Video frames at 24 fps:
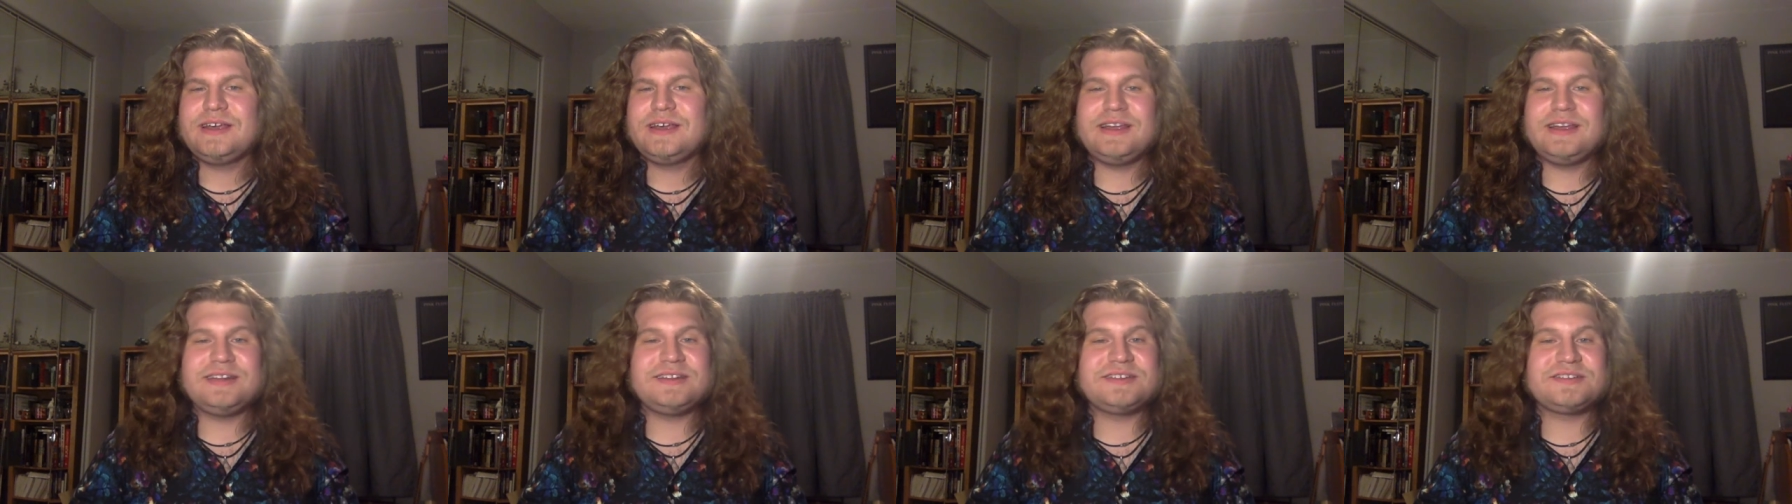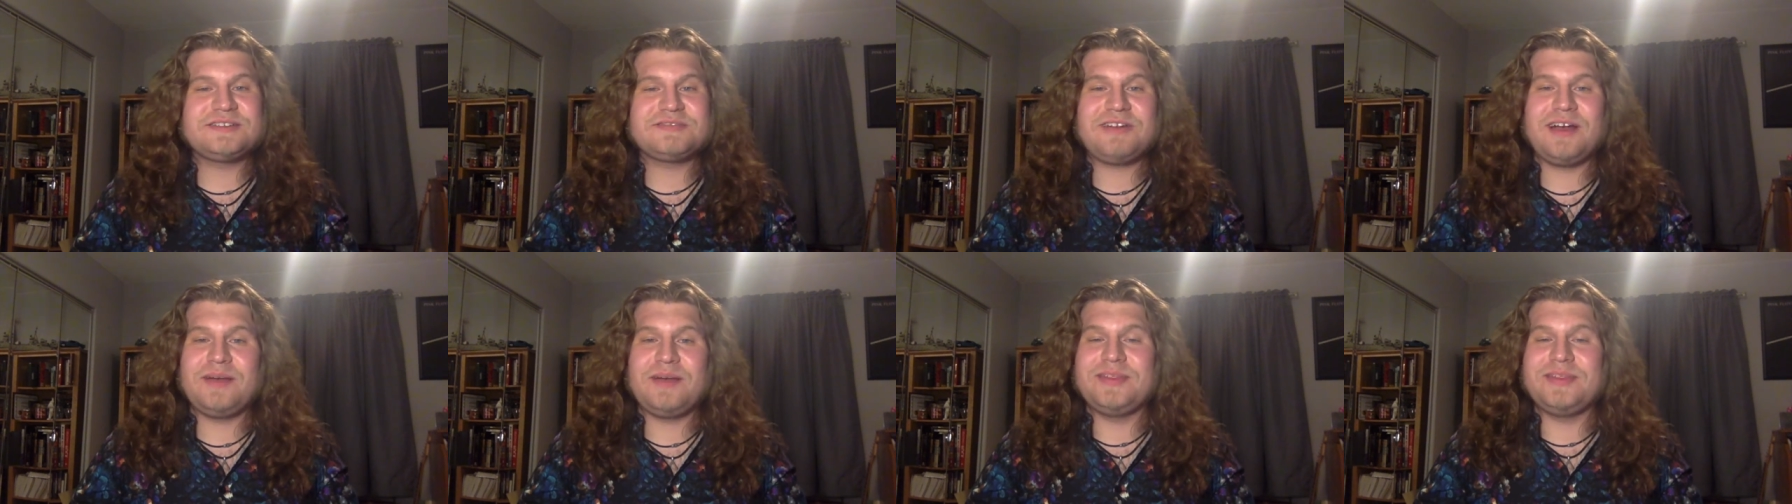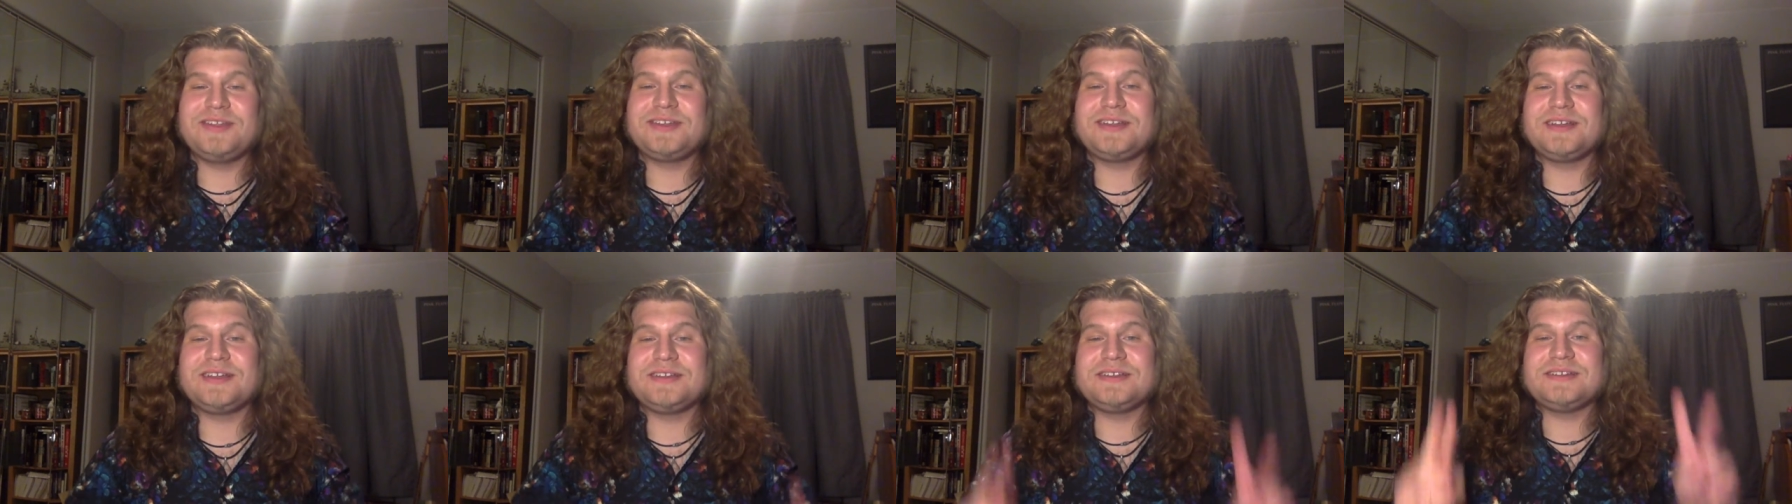It described
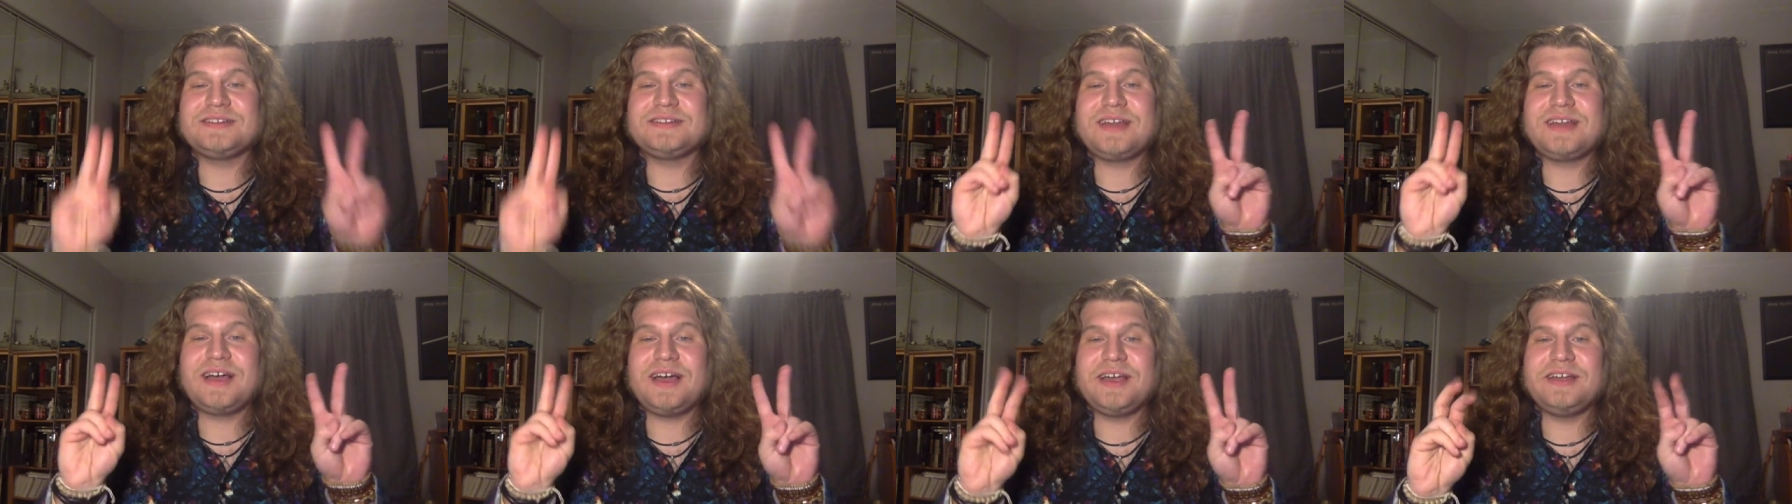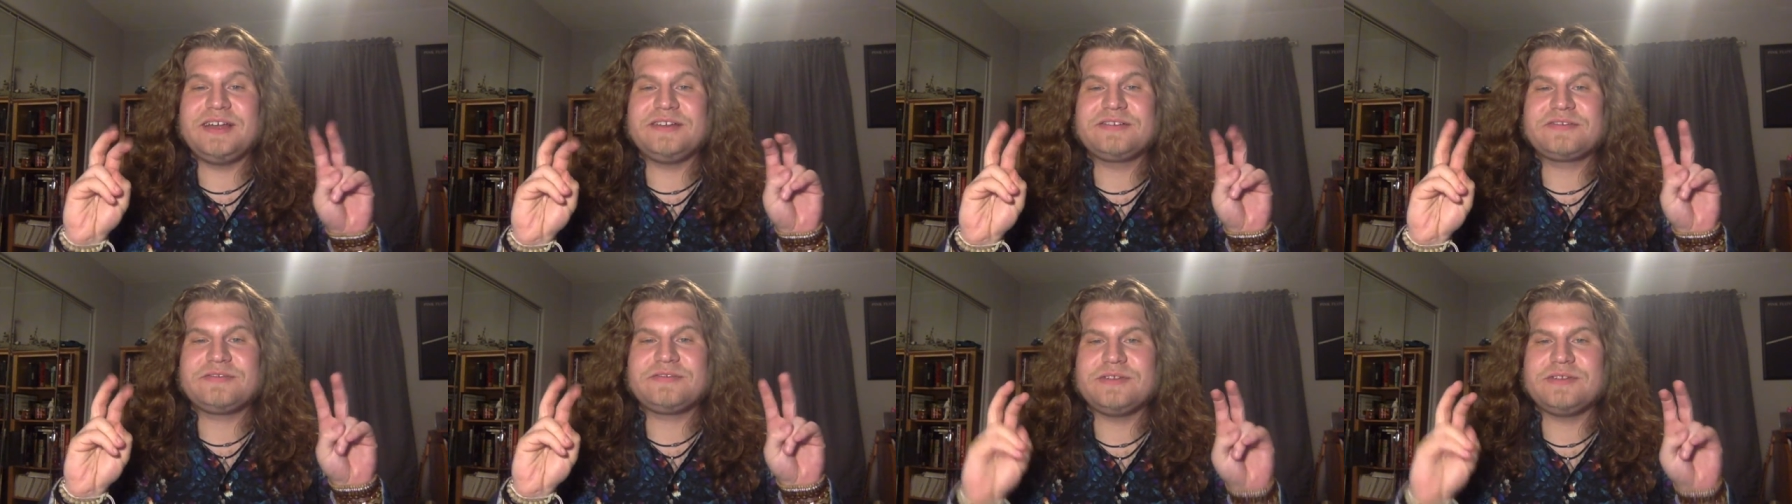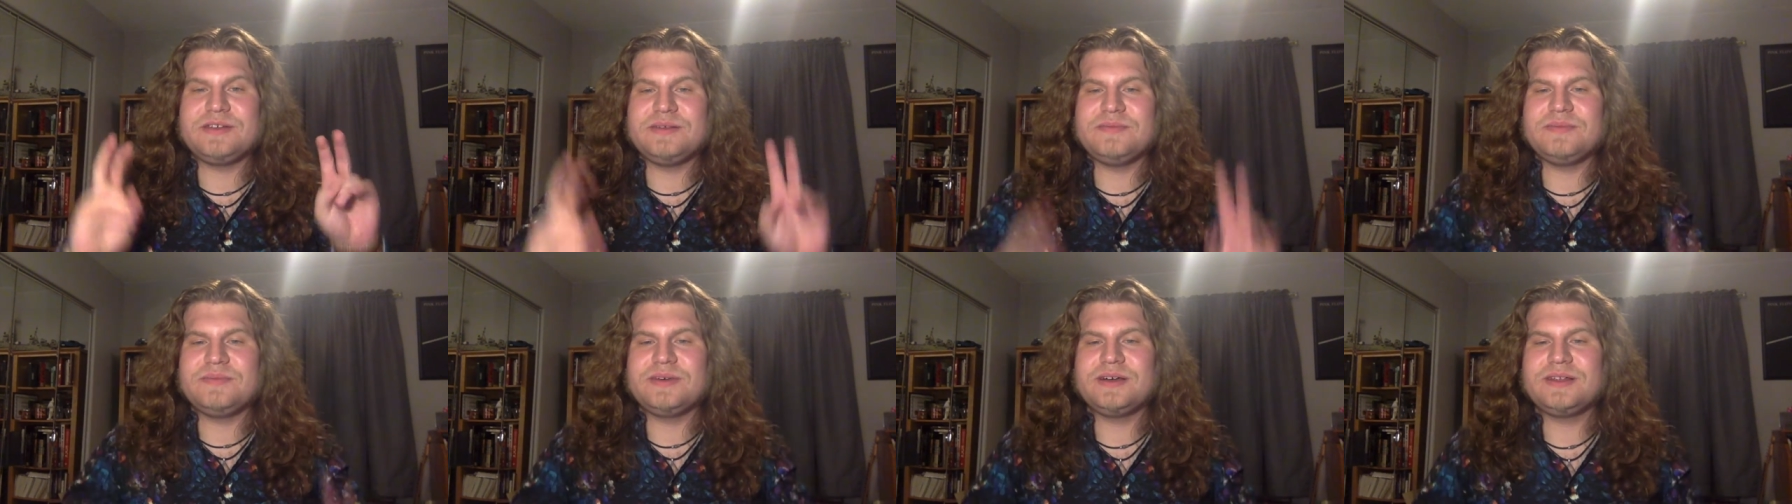the scent as ice cream,